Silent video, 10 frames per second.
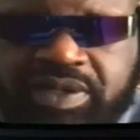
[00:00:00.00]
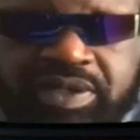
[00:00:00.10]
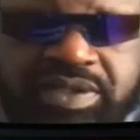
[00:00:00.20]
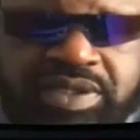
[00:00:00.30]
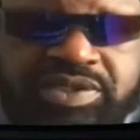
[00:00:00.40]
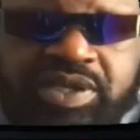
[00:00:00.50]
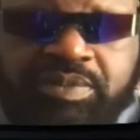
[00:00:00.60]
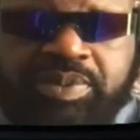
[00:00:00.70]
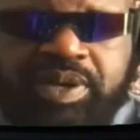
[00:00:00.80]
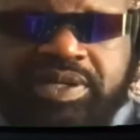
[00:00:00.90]
These young
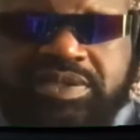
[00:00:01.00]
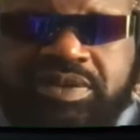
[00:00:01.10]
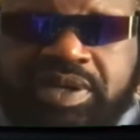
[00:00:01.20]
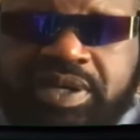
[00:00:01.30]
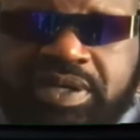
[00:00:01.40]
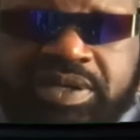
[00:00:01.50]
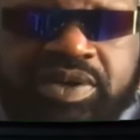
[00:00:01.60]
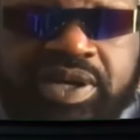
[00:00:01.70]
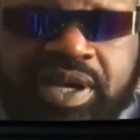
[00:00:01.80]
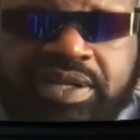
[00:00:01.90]
players, on the, you
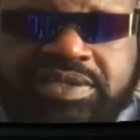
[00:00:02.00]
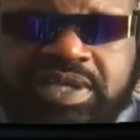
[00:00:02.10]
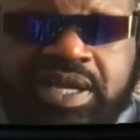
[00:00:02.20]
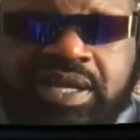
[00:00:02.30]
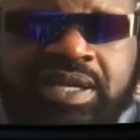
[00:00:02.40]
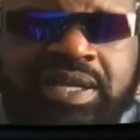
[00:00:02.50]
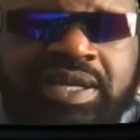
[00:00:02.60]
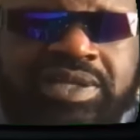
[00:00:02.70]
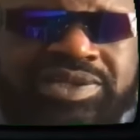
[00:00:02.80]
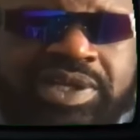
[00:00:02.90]
need to understand,
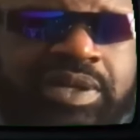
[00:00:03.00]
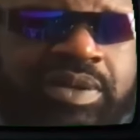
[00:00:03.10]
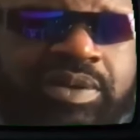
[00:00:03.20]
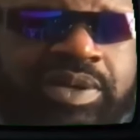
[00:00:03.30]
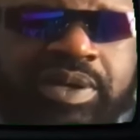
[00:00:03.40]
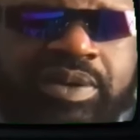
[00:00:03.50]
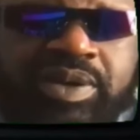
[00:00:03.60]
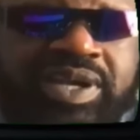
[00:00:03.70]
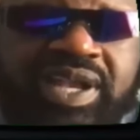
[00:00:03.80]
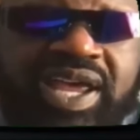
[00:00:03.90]
Shaquille O'Neal don't
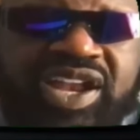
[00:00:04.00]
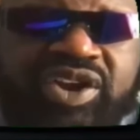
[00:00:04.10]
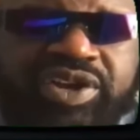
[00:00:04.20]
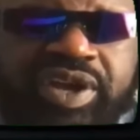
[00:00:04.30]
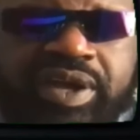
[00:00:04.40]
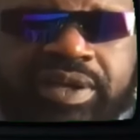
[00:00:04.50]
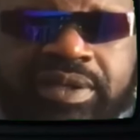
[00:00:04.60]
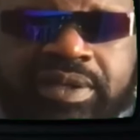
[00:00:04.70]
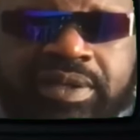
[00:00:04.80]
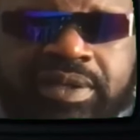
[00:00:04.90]
need to hate on you.
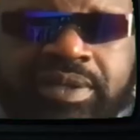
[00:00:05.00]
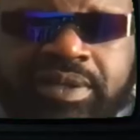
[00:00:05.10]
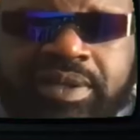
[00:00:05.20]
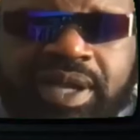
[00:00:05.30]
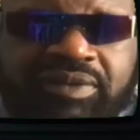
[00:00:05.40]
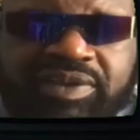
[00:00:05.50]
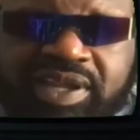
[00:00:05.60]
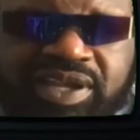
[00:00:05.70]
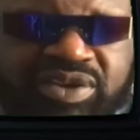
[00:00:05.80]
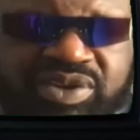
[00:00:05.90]
Everything
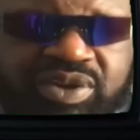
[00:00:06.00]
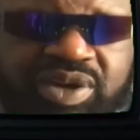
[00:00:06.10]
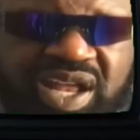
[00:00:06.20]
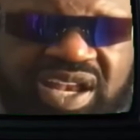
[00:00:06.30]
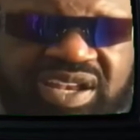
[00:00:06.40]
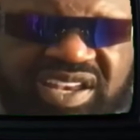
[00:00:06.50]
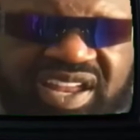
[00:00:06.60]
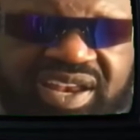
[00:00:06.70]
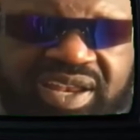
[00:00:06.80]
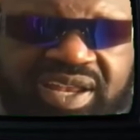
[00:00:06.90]
you're doing, I done done
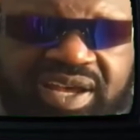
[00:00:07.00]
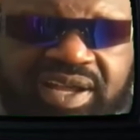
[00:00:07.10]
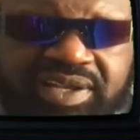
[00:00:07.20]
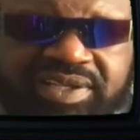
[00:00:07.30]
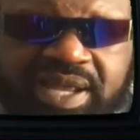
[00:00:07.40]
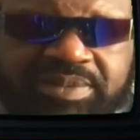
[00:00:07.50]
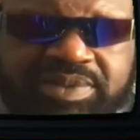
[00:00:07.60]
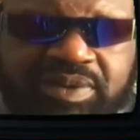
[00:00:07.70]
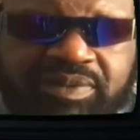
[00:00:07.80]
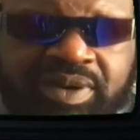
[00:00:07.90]
it a hundred times
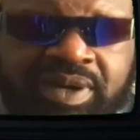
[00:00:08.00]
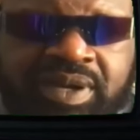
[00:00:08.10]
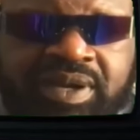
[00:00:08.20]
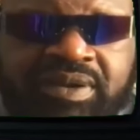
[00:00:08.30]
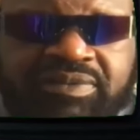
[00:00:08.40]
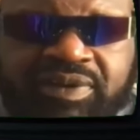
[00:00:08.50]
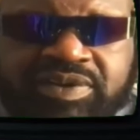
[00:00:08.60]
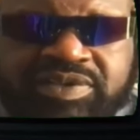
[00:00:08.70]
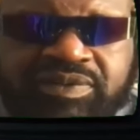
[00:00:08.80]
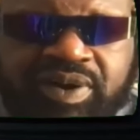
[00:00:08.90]
over. First
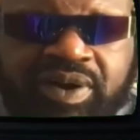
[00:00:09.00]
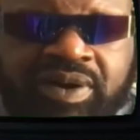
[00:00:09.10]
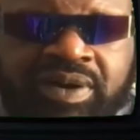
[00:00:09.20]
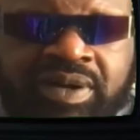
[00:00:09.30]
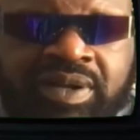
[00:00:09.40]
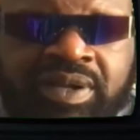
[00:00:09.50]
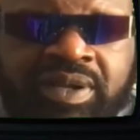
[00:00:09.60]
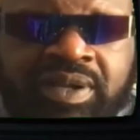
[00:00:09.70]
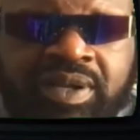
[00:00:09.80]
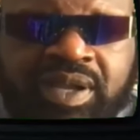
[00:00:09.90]
of all,
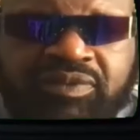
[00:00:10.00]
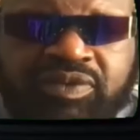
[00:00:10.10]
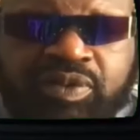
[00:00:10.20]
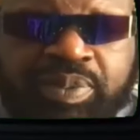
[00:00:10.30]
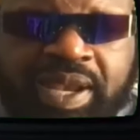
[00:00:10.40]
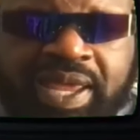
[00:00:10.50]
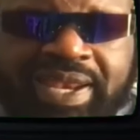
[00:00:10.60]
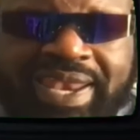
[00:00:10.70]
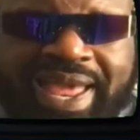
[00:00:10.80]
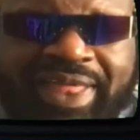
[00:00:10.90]
if you play at
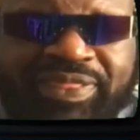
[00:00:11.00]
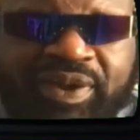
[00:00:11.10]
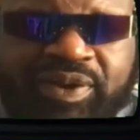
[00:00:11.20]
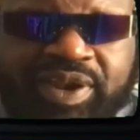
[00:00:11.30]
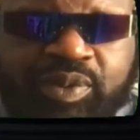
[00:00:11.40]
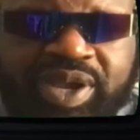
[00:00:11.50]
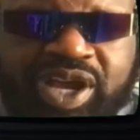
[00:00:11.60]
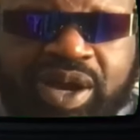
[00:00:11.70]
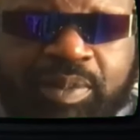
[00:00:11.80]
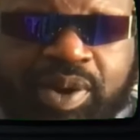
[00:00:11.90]
nine thirty and we
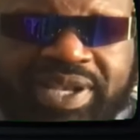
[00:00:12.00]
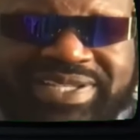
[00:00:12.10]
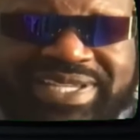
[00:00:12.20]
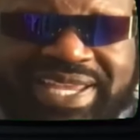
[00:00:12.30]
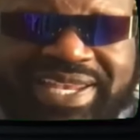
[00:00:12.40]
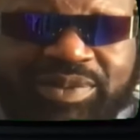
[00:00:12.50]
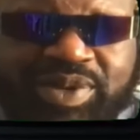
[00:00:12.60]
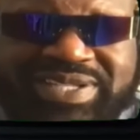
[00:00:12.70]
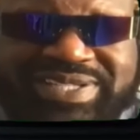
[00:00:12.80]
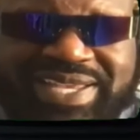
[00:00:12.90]
come on at ten and we
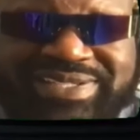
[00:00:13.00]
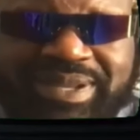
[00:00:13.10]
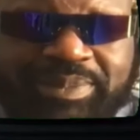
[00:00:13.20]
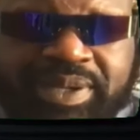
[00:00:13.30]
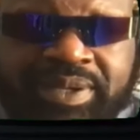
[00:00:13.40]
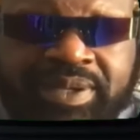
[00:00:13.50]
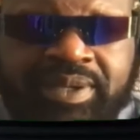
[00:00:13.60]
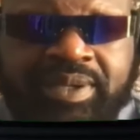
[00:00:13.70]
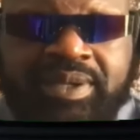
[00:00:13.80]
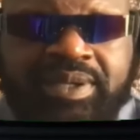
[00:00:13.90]
say something,
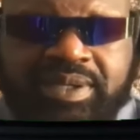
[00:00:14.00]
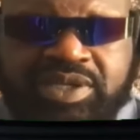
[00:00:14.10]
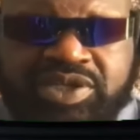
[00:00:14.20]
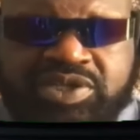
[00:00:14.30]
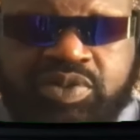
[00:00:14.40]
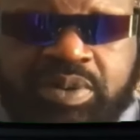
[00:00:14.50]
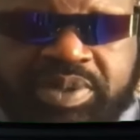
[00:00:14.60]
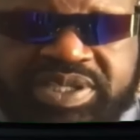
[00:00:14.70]
it's just what we